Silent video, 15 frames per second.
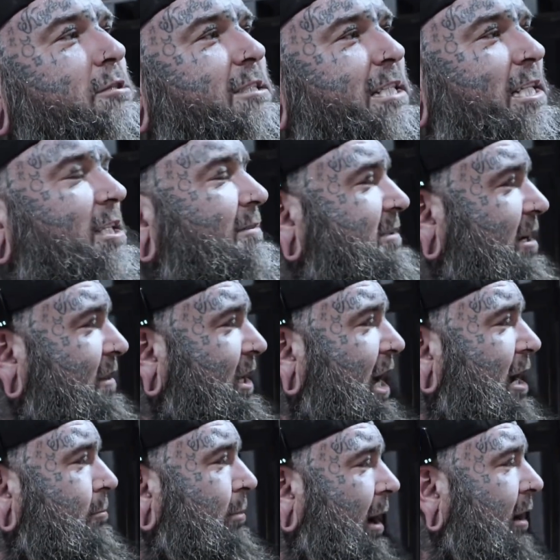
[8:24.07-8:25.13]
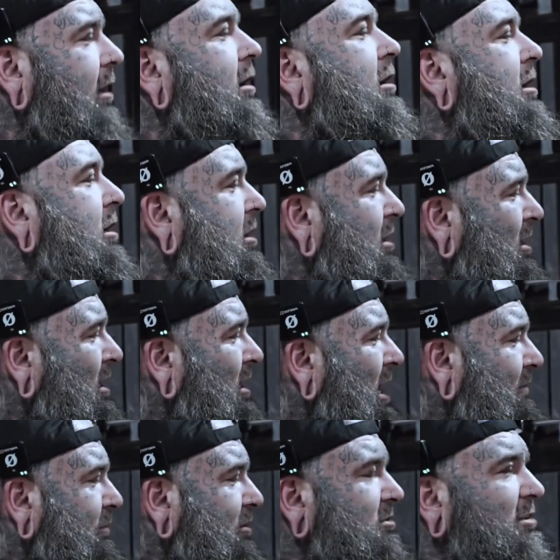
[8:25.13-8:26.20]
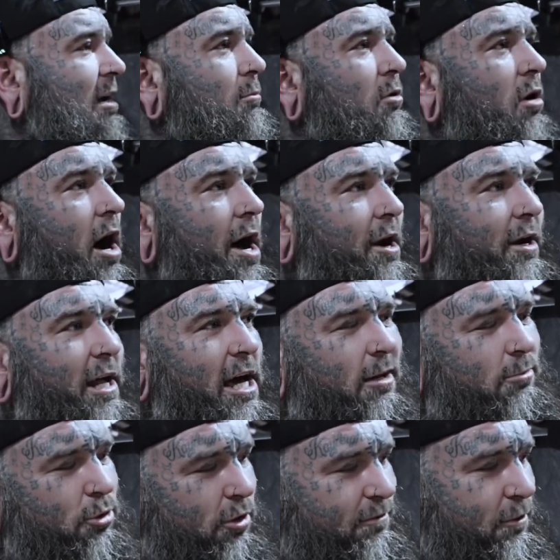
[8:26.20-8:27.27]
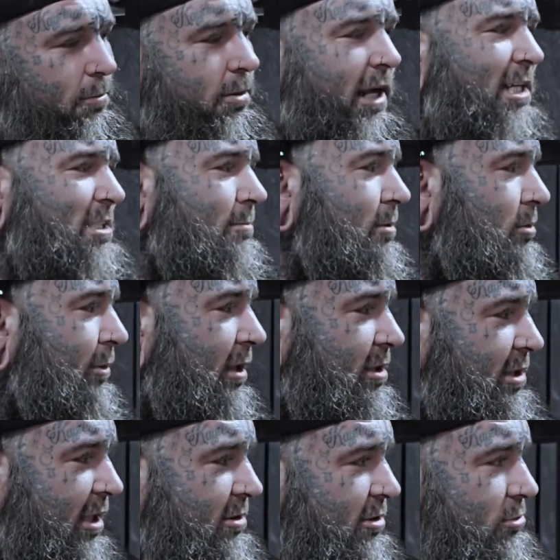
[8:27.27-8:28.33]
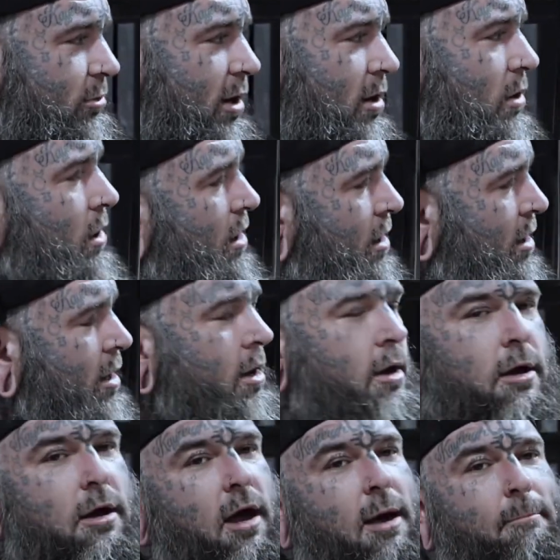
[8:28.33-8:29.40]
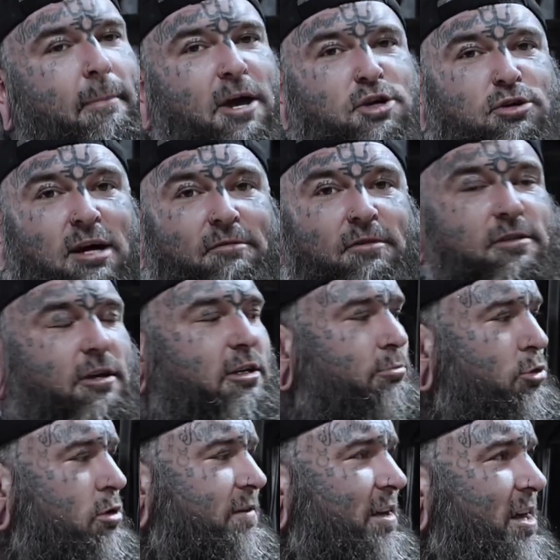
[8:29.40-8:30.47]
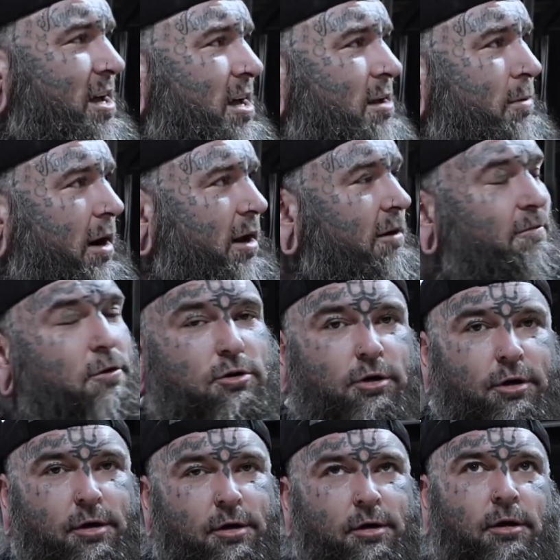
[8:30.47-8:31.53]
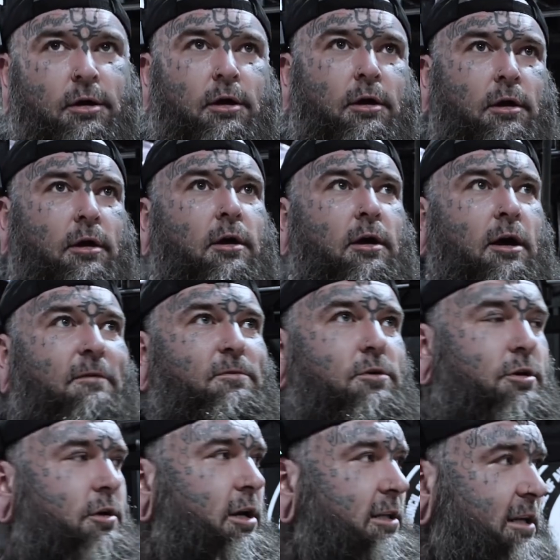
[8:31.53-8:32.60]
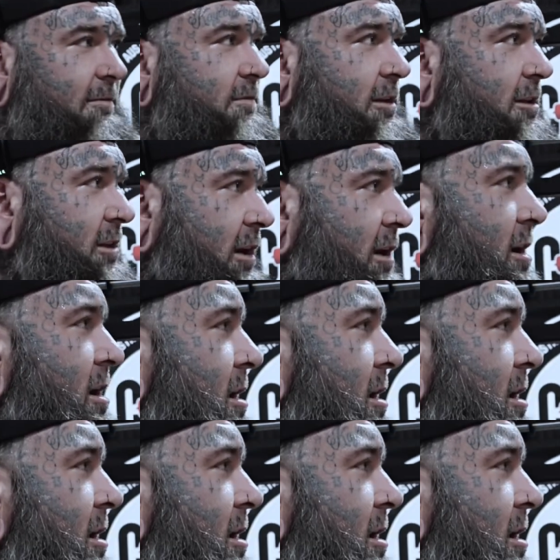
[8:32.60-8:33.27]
deadlifts the other day, but every set will iron it out. I'm doing a few planks in between sets as well. Make sure everything's moving, but I feel good. I feel good. I definitely think